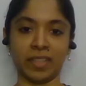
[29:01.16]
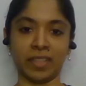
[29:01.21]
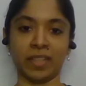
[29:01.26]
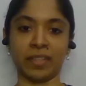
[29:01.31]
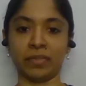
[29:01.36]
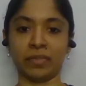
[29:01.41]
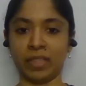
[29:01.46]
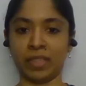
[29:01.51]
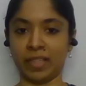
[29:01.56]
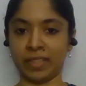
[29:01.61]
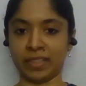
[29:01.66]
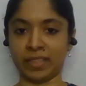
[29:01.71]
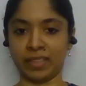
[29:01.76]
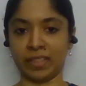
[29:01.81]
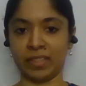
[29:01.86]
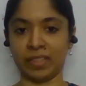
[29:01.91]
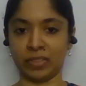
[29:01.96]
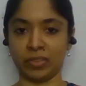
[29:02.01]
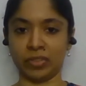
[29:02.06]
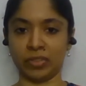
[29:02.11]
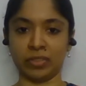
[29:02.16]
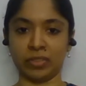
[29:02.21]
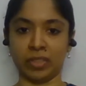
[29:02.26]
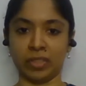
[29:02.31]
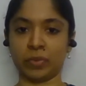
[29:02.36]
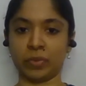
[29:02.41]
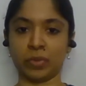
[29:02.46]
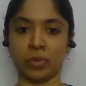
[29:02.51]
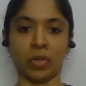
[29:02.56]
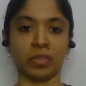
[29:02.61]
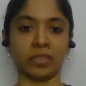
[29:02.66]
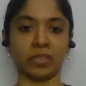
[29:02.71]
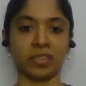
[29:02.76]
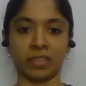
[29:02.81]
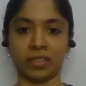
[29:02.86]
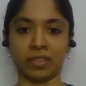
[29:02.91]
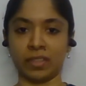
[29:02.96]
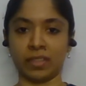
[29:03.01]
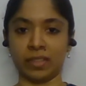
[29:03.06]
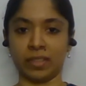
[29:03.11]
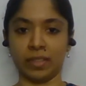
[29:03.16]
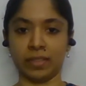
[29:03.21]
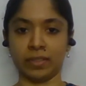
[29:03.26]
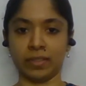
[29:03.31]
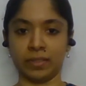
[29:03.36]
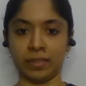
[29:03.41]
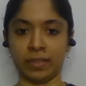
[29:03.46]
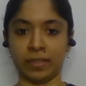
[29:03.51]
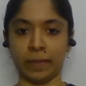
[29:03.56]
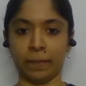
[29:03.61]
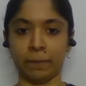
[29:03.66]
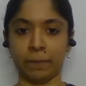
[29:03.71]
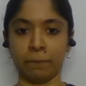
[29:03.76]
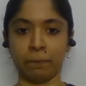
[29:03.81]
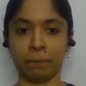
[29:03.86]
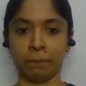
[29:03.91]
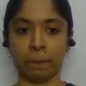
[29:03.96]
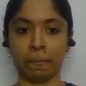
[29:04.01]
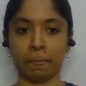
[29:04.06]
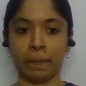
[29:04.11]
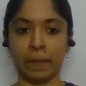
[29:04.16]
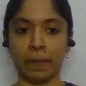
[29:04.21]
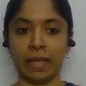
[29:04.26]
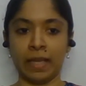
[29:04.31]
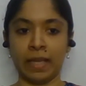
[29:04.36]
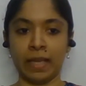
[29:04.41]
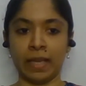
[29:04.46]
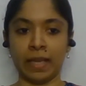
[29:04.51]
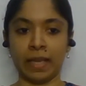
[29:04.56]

they were like teachers. I was constantly listening. Yeah.